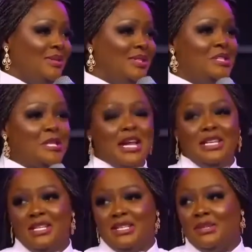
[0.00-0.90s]
they
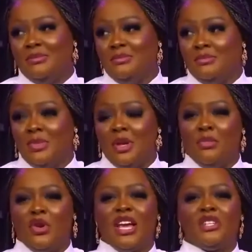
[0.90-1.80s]
signed it.
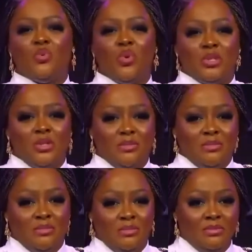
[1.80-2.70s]
But guess what?
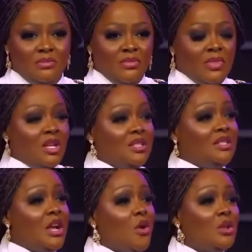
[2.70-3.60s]

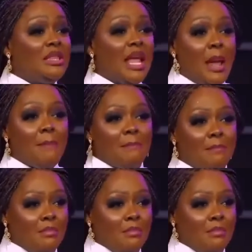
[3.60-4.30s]
Second term,